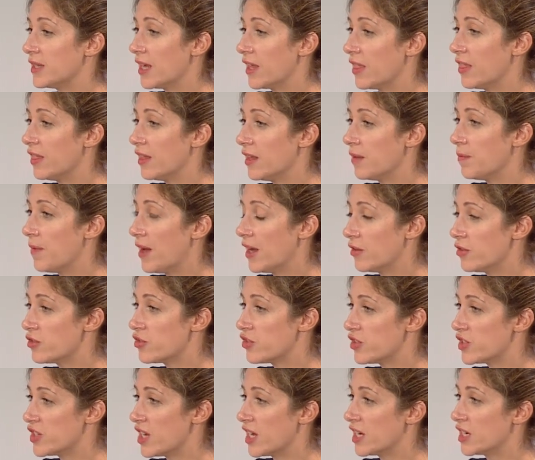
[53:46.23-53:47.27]
I think
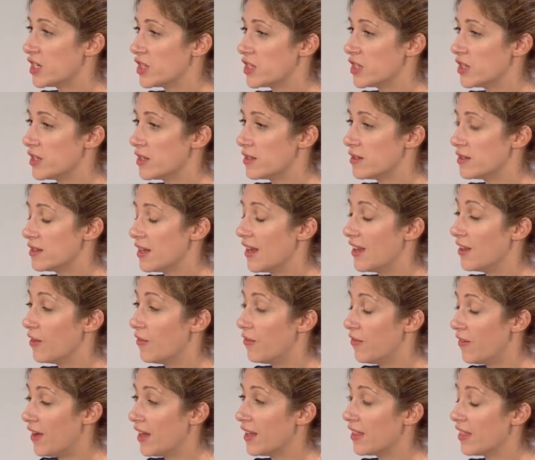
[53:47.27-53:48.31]
microtransactions and the
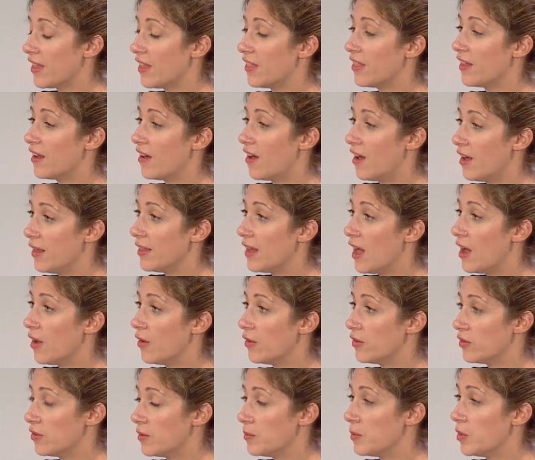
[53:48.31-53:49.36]
fact that there are
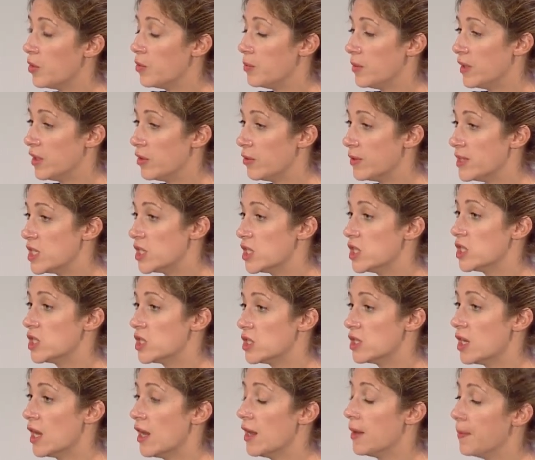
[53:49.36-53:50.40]
now some ubiquitous